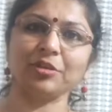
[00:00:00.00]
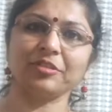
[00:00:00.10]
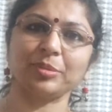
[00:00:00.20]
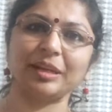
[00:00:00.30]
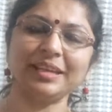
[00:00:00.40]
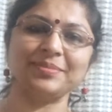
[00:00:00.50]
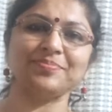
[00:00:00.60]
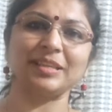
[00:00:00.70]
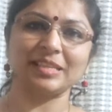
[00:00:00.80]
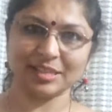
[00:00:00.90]
everybody,
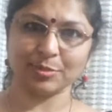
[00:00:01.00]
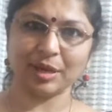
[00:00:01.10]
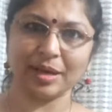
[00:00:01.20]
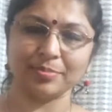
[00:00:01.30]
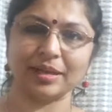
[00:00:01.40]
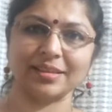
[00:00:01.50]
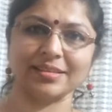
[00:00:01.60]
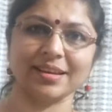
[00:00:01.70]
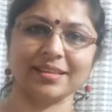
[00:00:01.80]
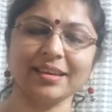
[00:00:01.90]
this is Priya
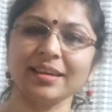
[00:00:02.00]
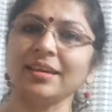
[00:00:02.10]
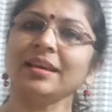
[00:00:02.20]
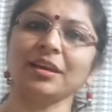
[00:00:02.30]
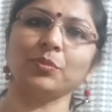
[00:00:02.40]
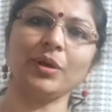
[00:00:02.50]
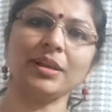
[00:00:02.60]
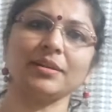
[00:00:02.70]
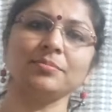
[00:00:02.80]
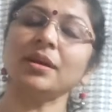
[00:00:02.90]
and
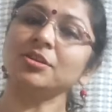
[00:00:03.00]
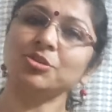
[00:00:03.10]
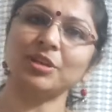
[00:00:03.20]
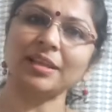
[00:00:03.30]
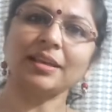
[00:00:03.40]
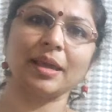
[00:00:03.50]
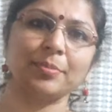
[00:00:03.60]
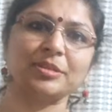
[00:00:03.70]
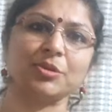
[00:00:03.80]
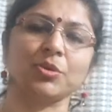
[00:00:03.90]
welcome to another
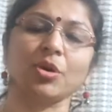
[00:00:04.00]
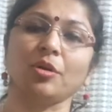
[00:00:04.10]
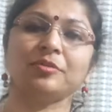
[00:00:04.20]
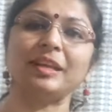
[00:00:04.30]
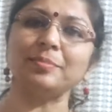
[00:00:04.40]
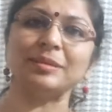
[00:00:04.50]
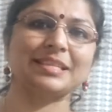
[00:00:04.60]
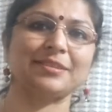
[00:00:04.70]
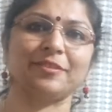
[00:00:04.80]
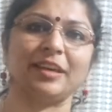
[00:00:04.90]
episode of
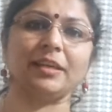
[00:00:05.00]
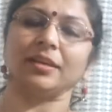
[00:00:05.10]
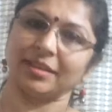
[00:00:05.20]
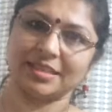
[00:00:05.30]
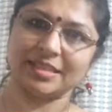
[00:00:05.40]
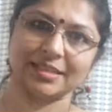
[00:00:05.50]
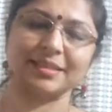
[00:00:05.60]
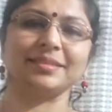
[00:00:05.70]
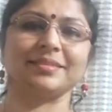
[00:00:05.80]
Demystifying Digital.